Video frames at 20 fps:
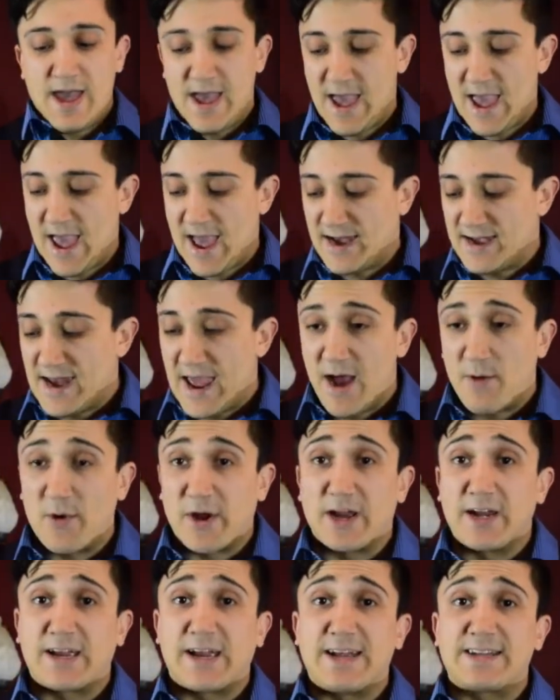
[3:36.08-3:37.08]
And now we're
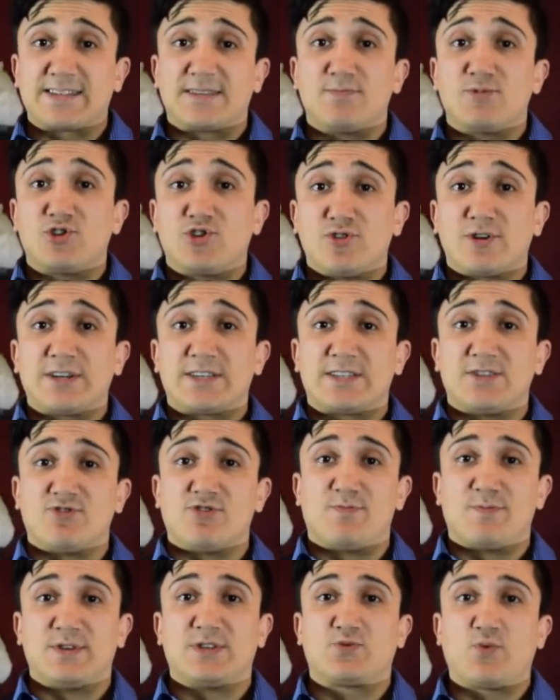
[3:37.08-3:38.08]
going to get some sugar
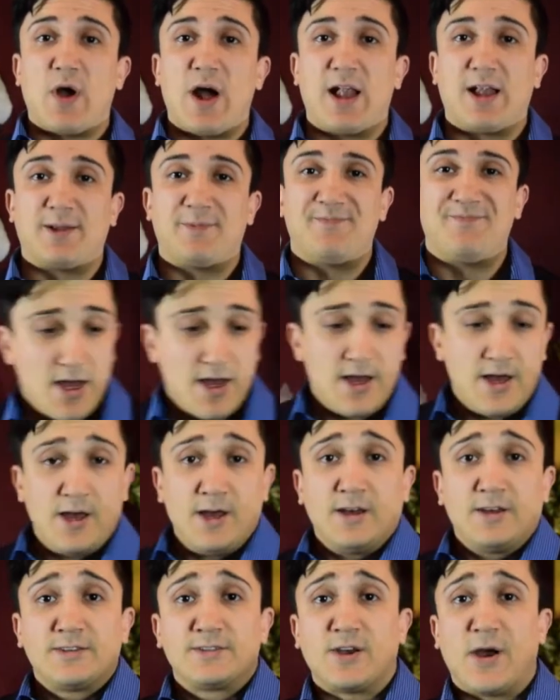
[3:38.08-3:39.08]
syrup as well.
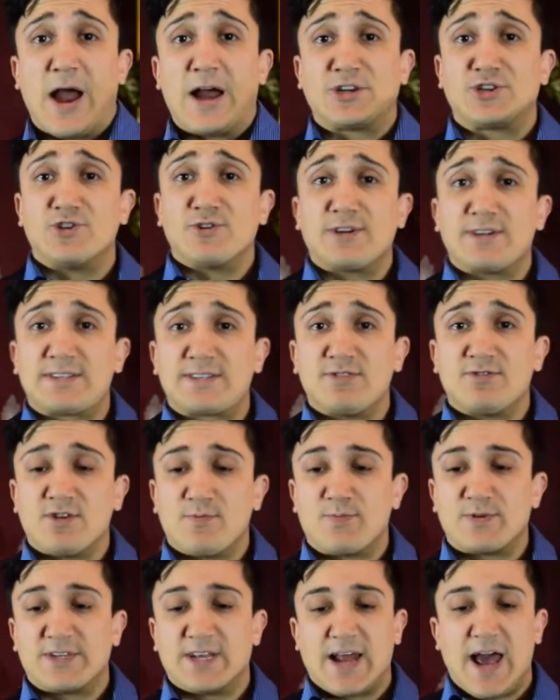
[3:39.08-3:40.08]
So our sugar
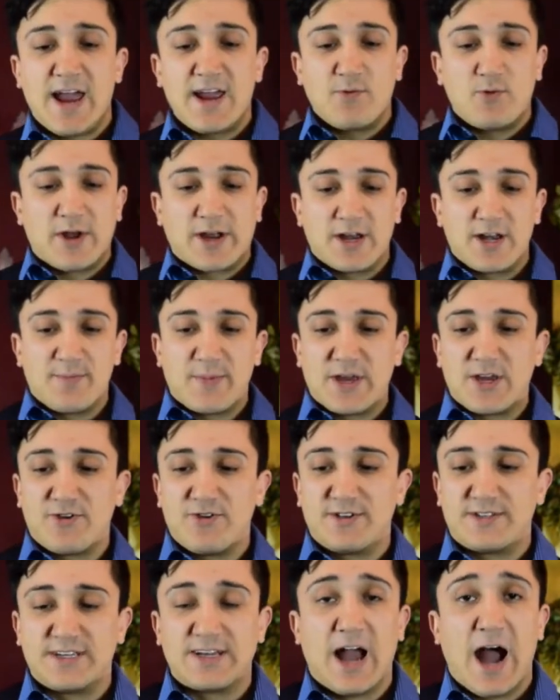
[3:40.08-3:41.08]
syrup today, we're going to be
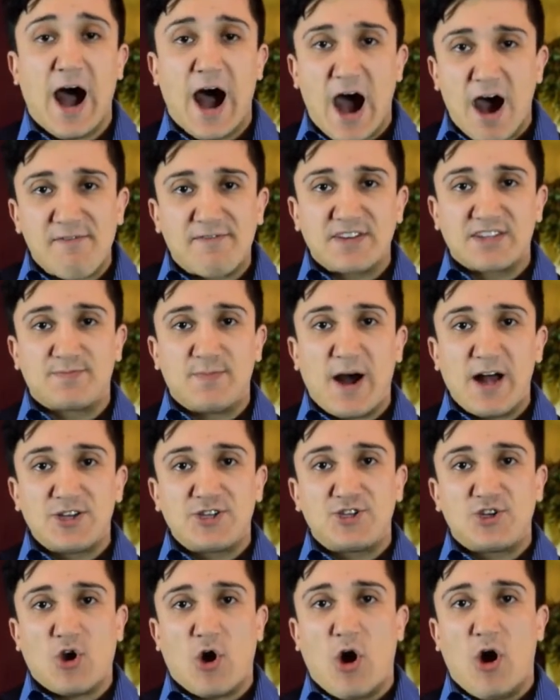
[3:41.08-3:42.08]
using half as
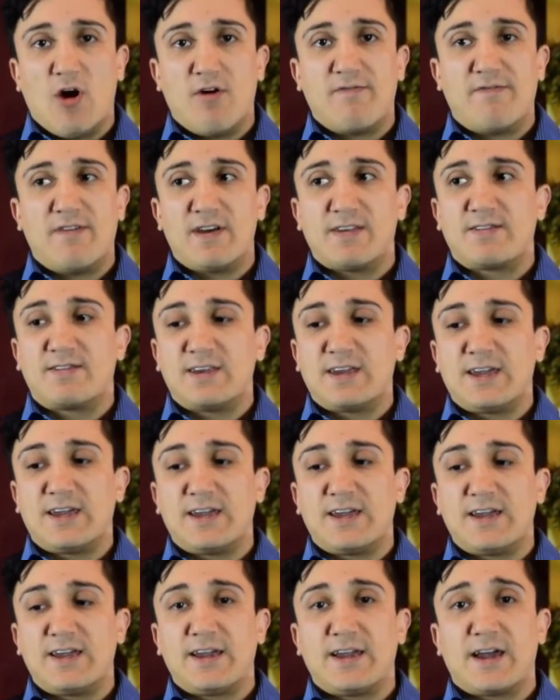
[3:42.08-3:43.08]
much of
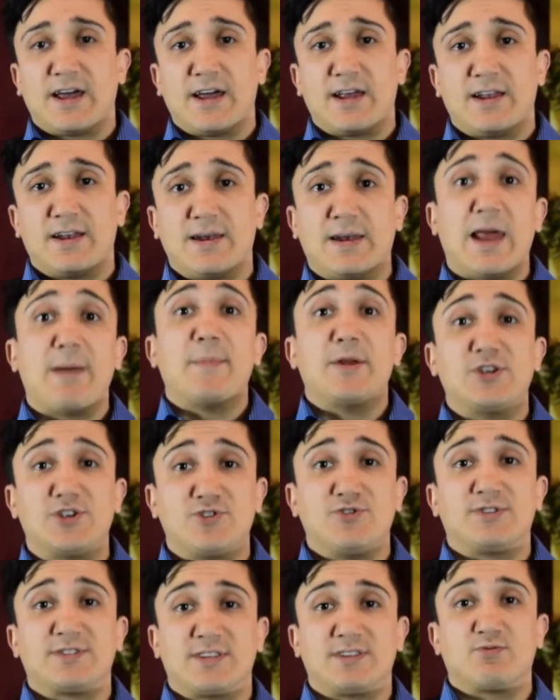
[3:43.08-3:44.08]
the lemon
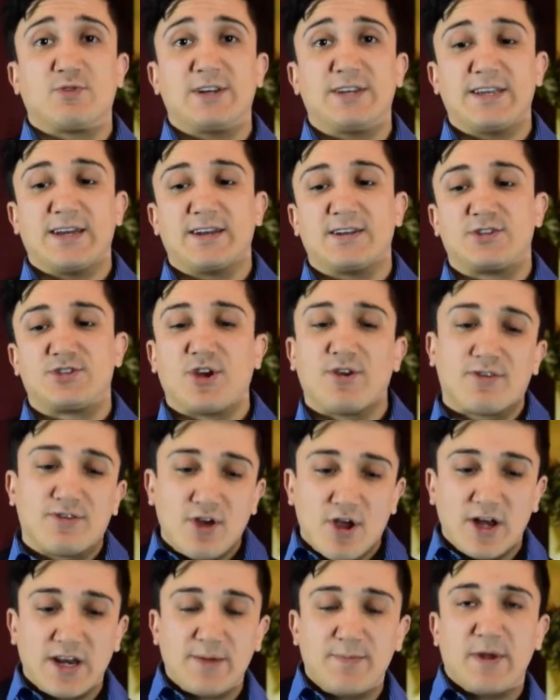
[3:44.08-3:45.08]
juice as we did. So
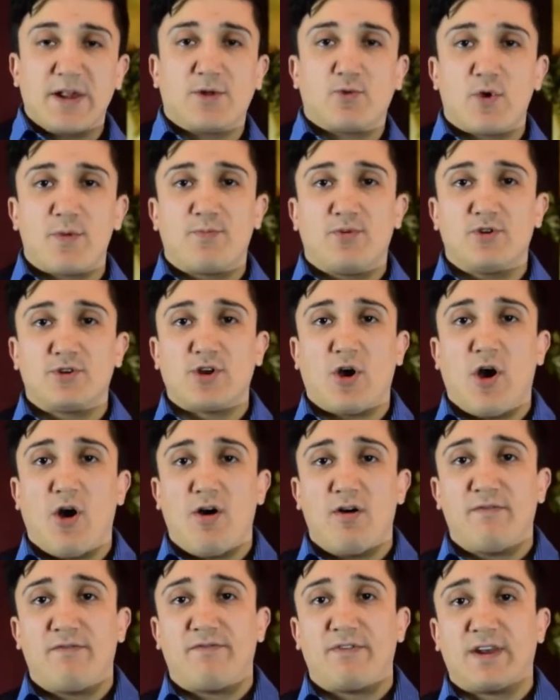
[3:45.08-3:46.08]
30 ml we put
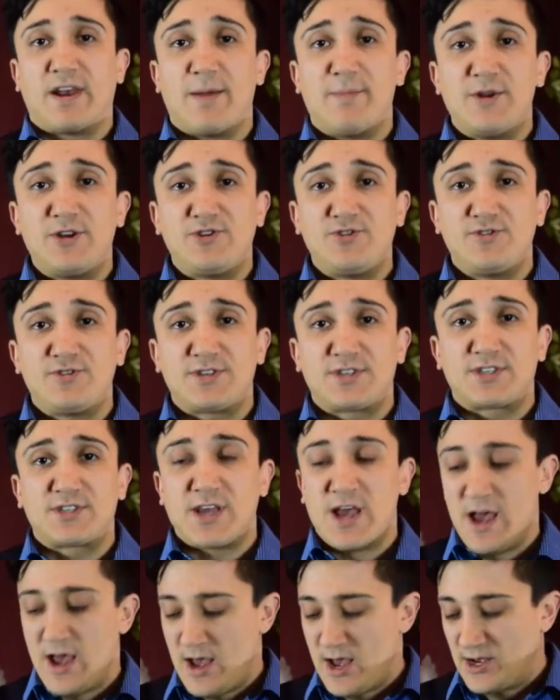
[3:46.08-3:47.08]
of lemon
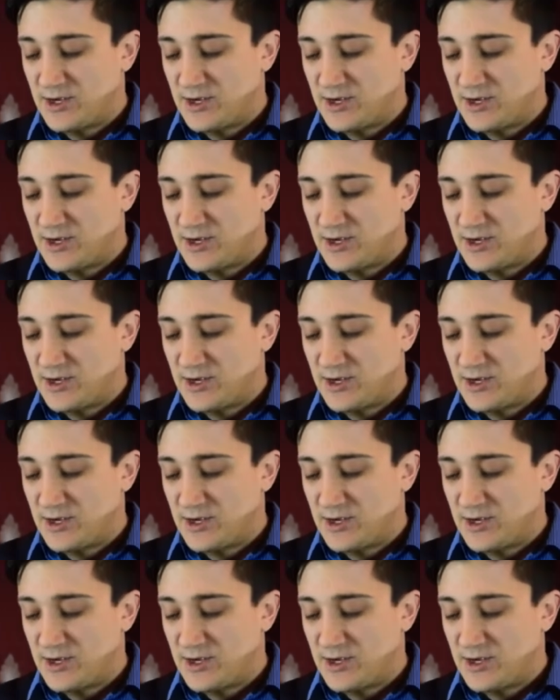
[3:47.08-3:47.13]
juice.